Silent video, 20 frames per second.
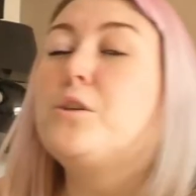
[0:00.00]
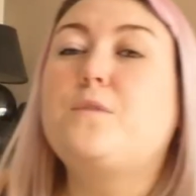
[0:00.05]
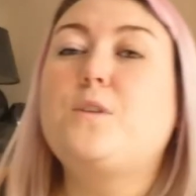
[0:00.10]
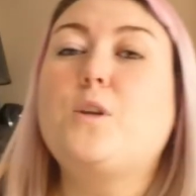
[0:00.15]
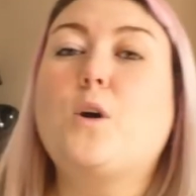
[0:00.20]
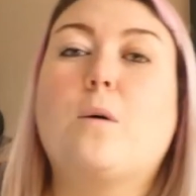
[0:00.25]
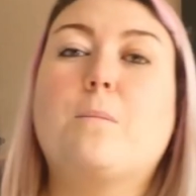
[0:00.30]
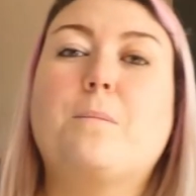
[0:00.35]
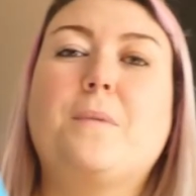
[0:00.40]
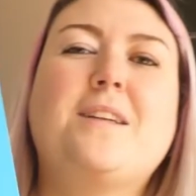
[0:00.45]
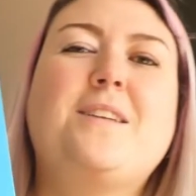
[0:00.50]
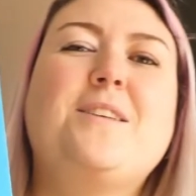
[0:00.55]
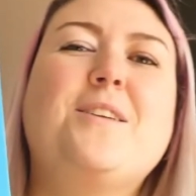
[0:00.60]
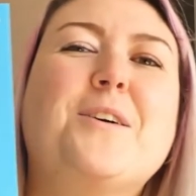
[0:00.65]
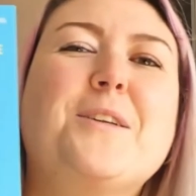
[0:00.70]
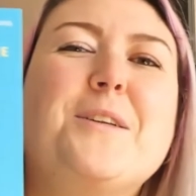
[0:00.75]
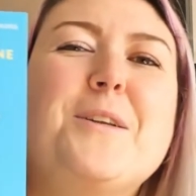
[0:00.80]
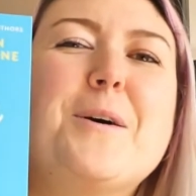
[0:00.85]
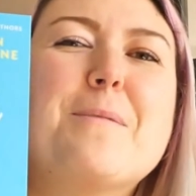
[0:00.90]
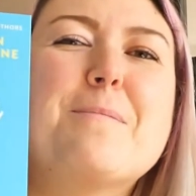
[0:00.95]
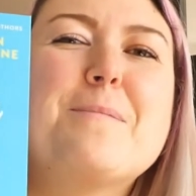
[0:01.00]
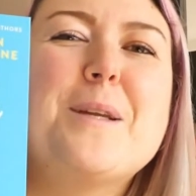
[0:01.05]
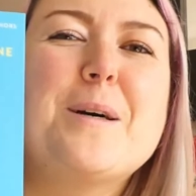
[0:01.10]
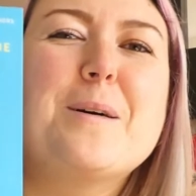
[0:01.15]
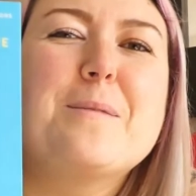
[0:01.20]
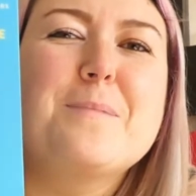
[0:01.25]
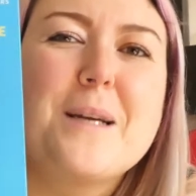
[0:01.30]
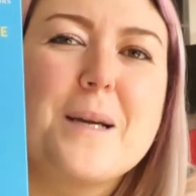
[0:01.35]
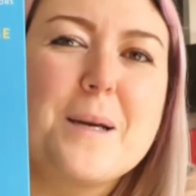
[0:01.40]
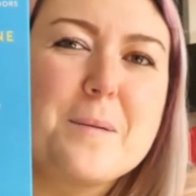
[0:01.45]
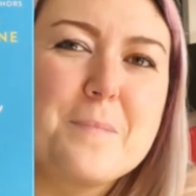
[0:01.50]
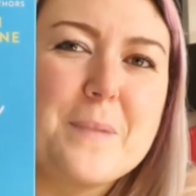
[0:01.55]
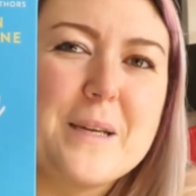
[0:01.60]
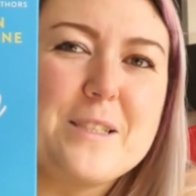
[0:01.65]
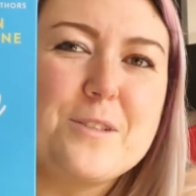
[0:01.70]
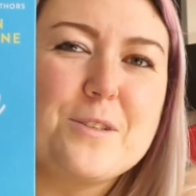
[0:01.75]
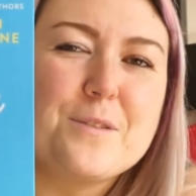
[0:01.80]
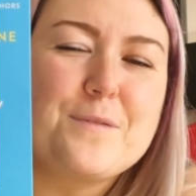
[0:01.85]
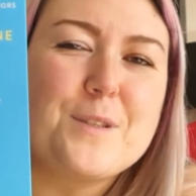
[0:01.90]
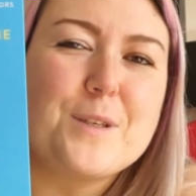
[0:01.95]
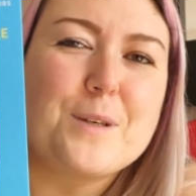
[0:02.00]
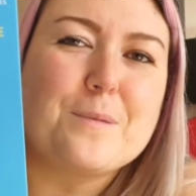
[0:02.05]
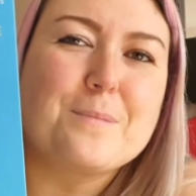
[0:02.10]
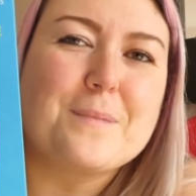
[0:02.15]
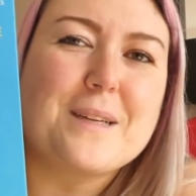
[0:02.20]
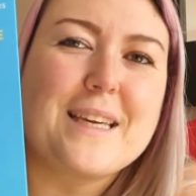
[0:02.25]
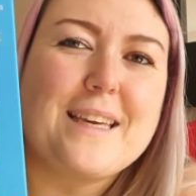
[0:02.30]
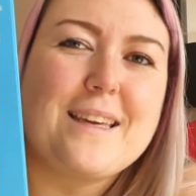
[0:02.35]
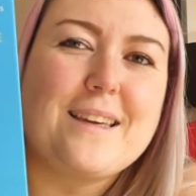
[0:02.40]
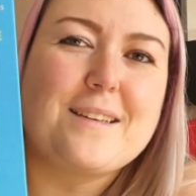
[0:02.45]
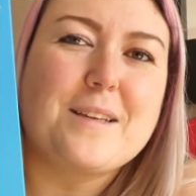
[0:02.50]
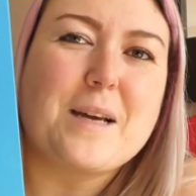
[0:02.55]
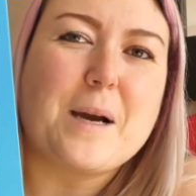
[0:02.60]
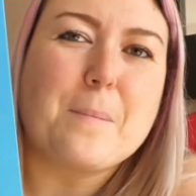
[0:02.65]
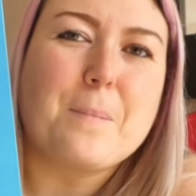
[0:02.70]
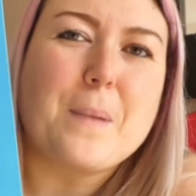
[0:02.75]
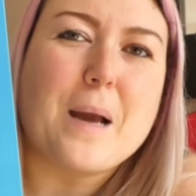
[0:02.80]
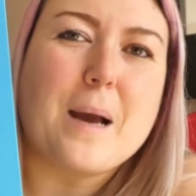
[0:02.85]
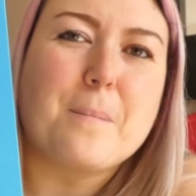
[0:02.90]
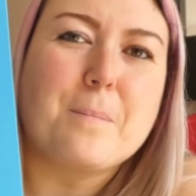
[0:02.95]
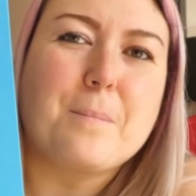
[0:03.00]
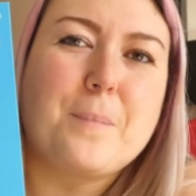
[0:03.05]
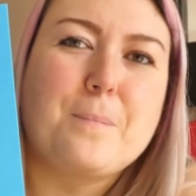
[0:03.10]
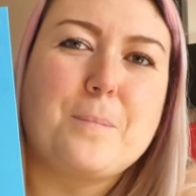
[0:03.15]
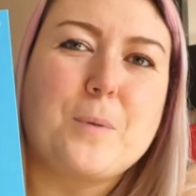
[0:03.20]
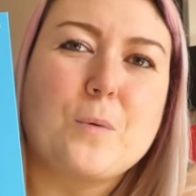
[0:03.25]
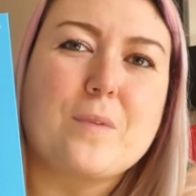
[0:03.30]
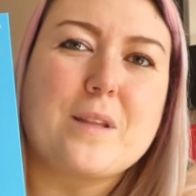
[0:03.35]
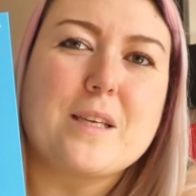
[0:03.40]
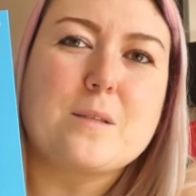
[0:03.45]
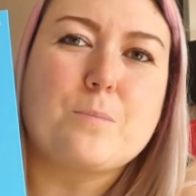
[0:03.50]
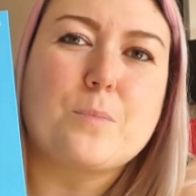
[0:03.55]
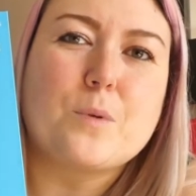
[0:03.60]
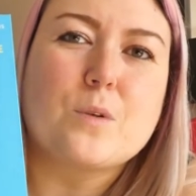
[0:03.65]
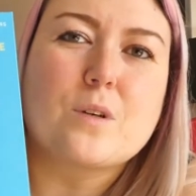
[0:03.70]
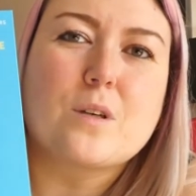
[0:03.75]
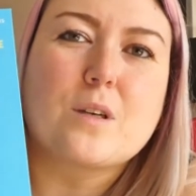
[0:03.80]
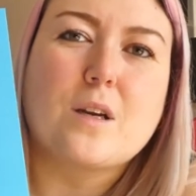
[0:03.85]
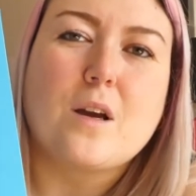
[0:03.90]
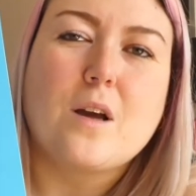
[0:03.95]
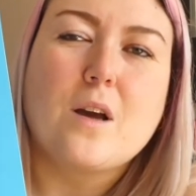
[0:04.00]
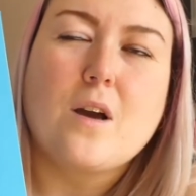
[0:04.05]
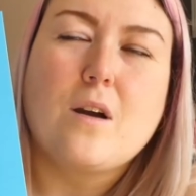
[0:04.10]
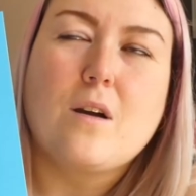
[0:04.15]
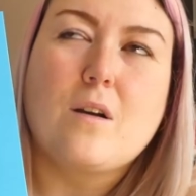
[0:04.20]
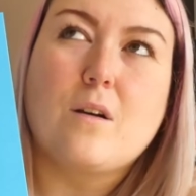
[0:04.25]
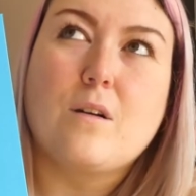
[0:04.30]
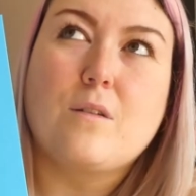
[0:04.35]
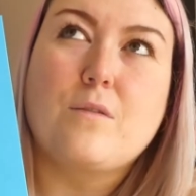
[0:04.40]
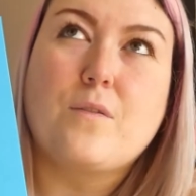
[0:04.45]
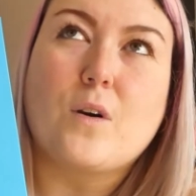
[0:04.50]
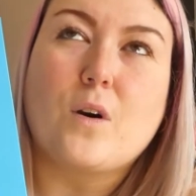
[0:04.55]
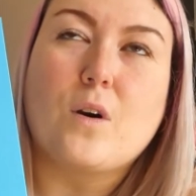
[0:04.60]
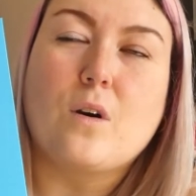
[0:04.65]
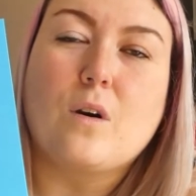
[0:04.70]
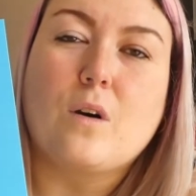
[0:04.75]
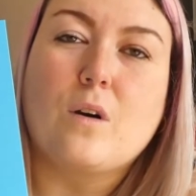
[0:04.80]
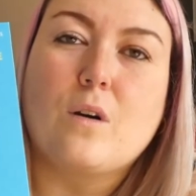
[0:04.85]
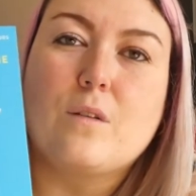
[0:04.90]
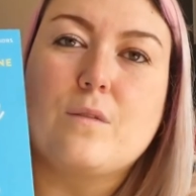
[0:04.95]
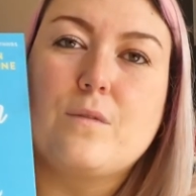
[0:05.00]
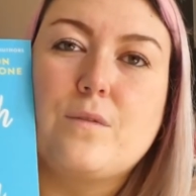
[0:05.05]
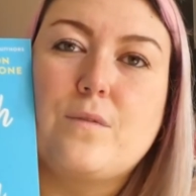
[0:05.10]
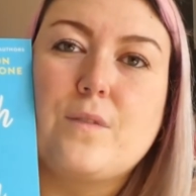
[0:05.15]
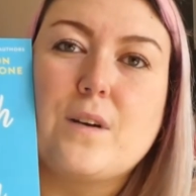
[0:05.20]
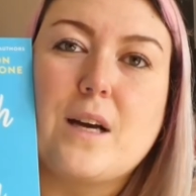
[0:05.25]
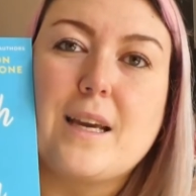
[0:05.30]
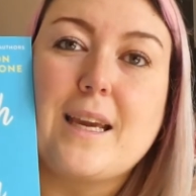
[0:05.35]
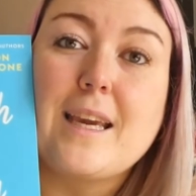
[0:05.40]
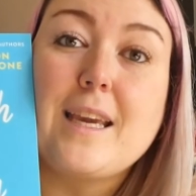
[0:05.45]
of Nom, not Nom Nom. Pinch of Nom. Ian bought this book off of